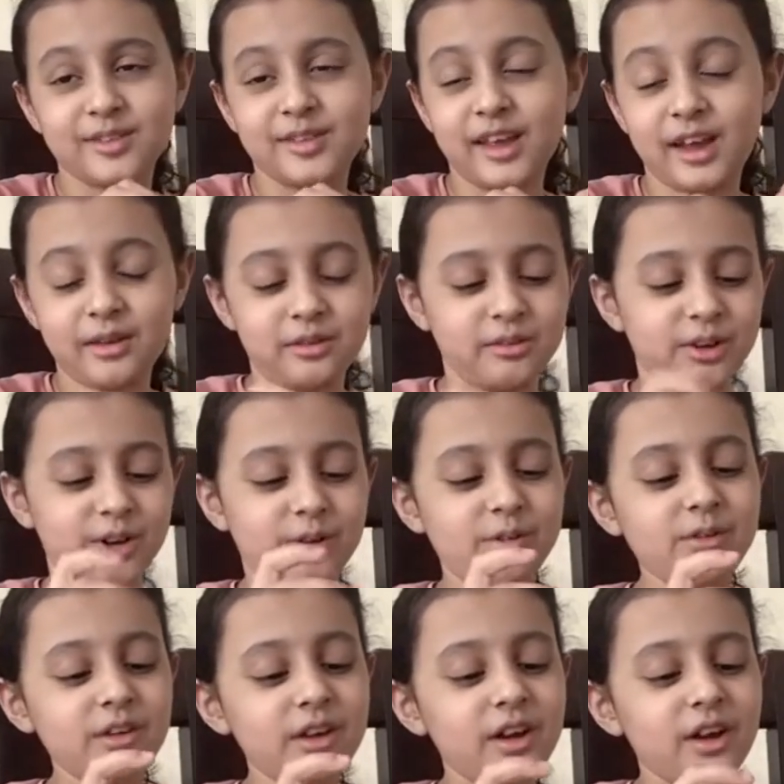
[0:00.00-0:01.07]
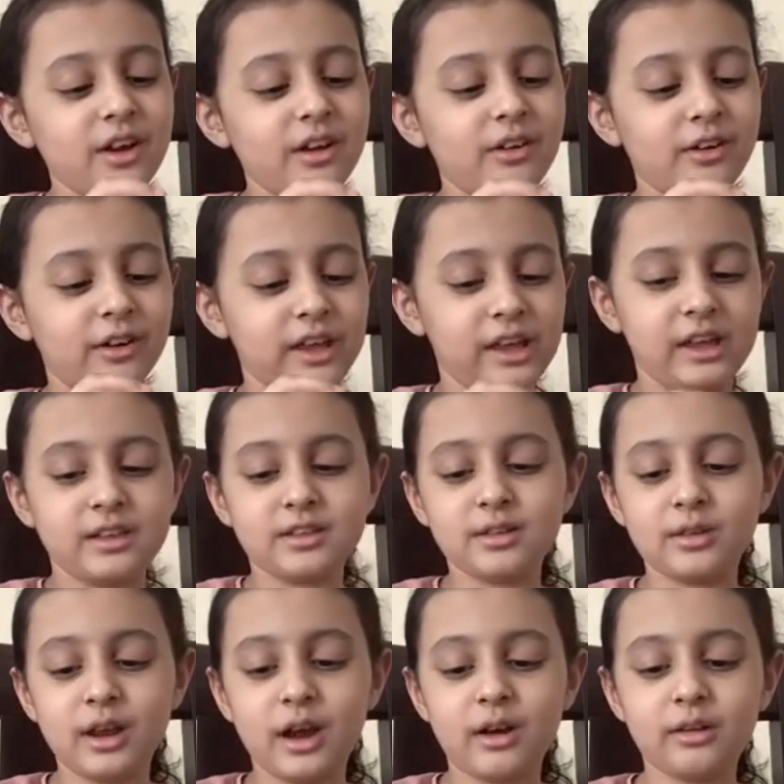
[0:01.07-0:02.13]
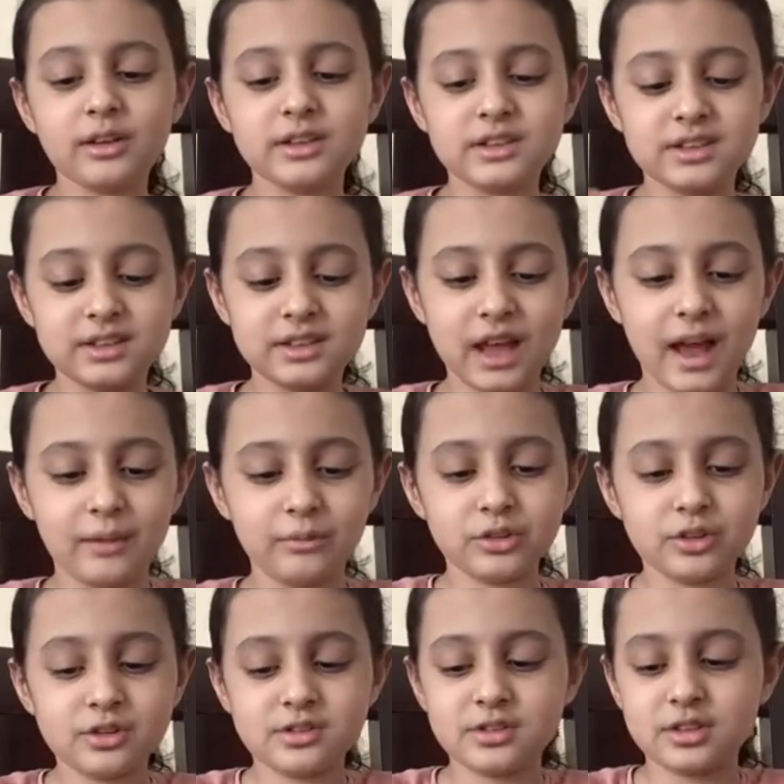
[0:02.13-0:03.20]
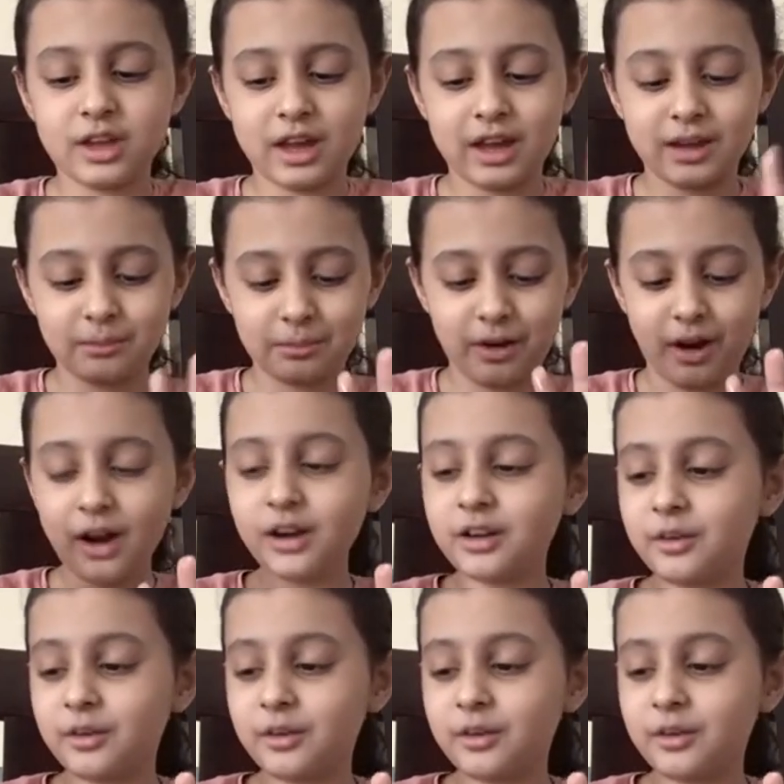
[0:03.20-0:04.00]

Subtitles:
don't know. Okay, so now it's time sticking part.